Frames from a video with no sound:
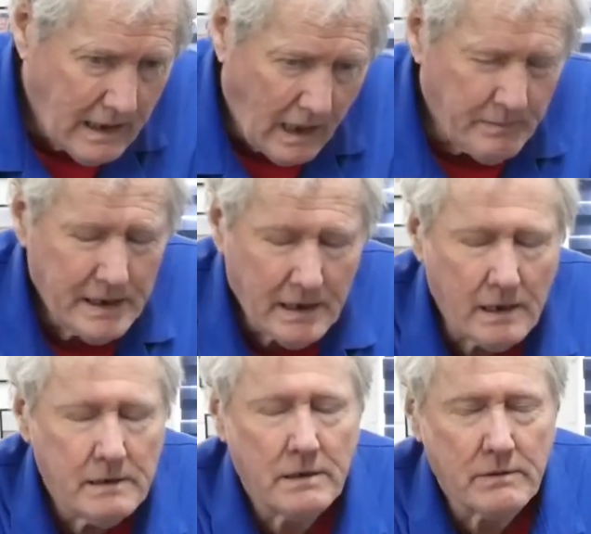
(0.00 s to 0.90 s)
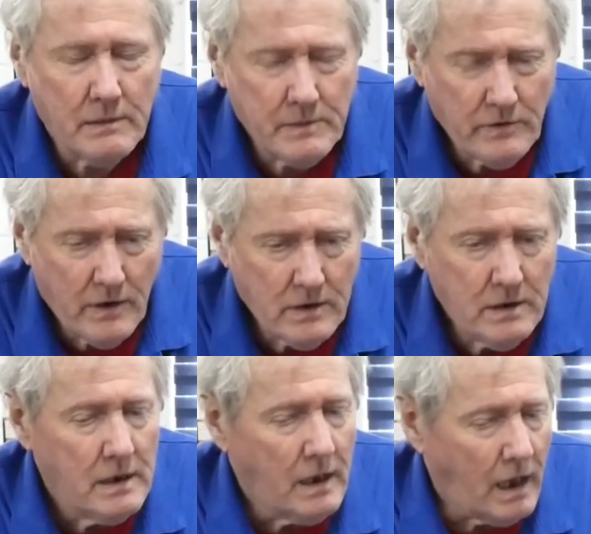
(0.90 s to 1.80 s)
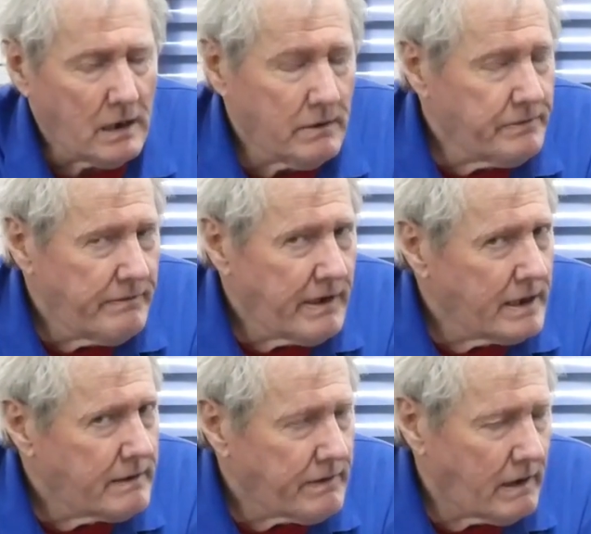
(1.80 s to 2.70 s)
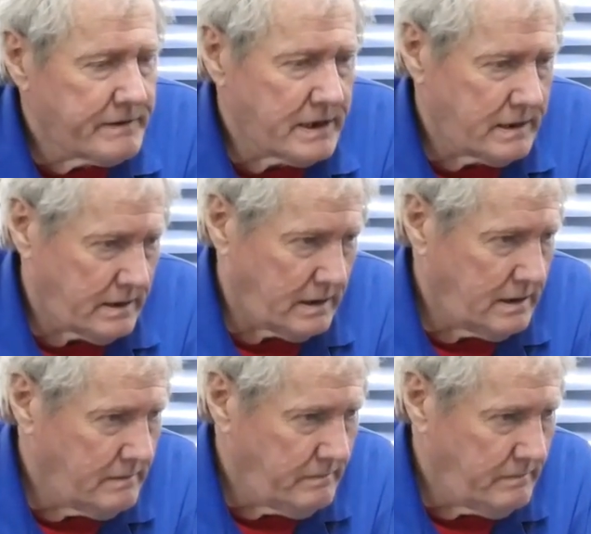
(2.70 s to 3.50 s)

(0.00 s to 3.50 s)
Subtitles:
I mean, don't get me wrong, I love the V85 TT,